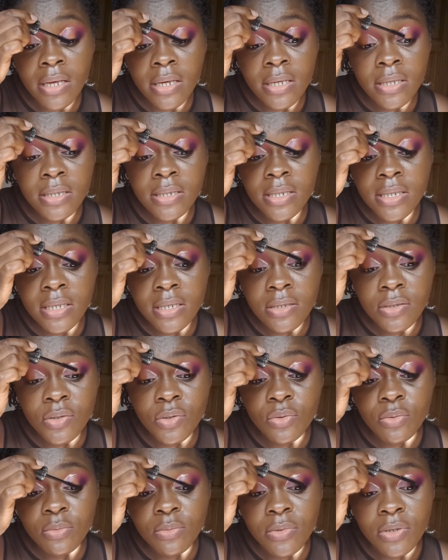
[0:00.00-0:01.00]
eating
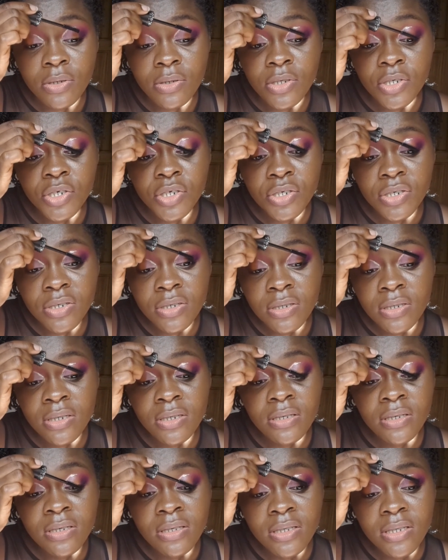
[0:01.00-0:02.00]
too much,
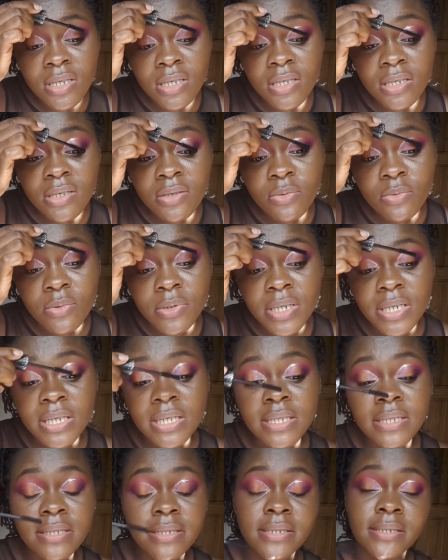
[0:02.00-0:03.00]
taking
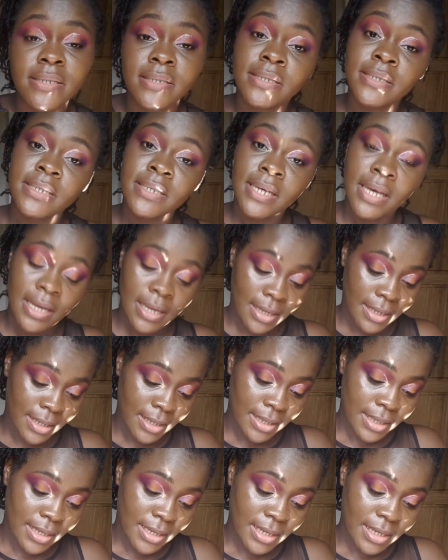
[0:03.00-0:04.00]
weight,
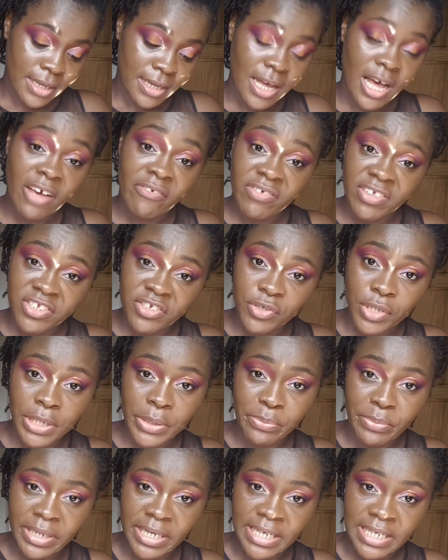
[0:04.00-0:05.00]
having
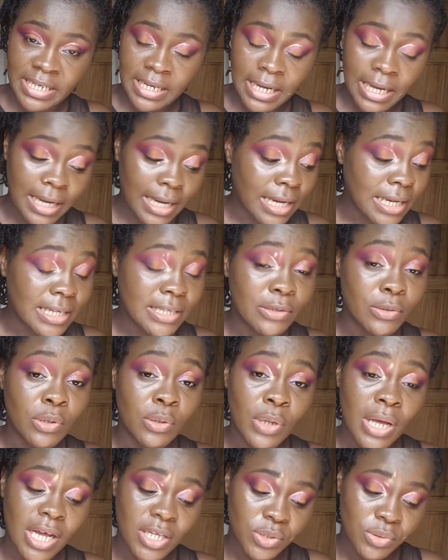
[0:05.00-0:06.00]
stretch marks, and
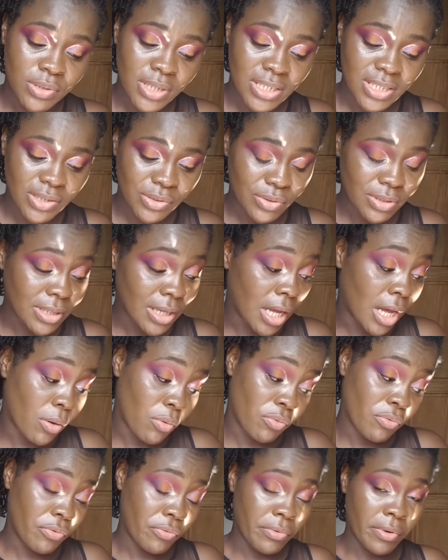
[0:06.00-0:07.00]
as soon as I
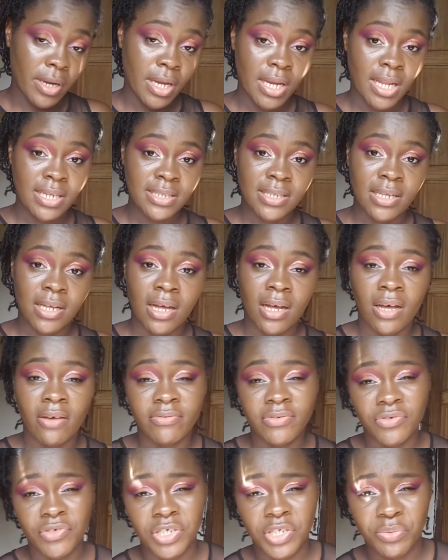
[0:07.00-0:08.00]
will realize that I
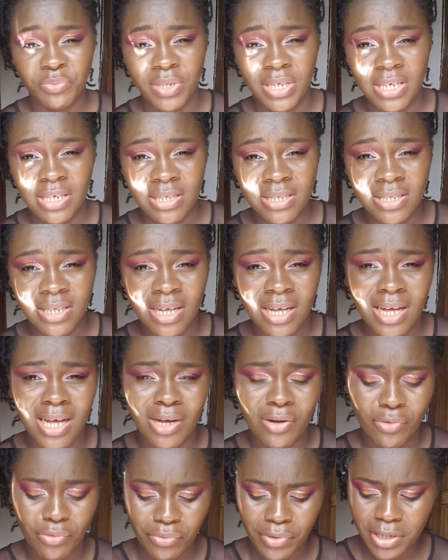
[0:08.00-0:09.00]
have stretch marks,
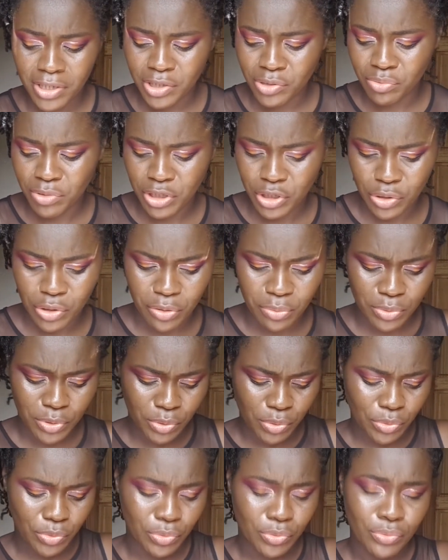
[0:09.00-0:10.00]
I will really switch up
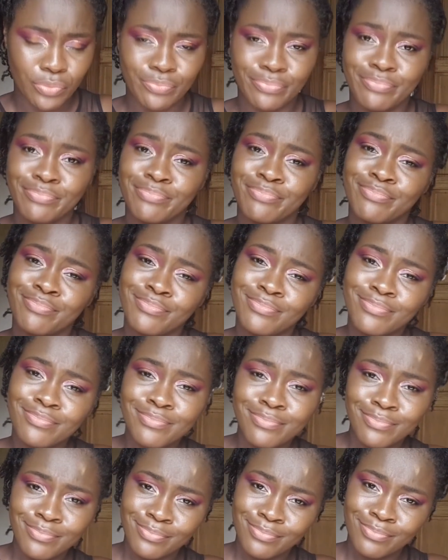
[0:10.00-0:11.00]
to
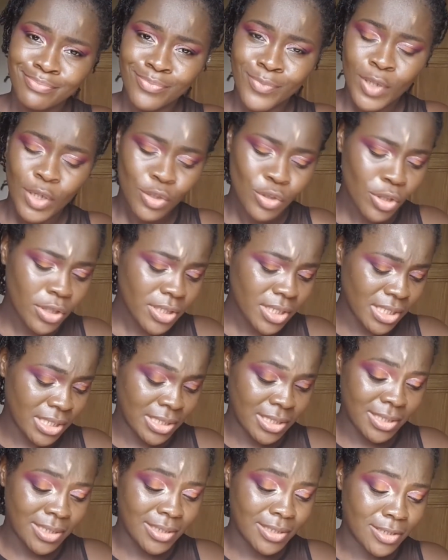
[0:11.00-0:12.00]
not
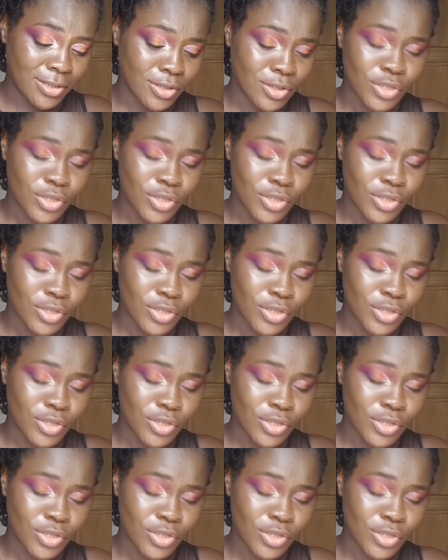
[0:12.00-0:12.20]
eating.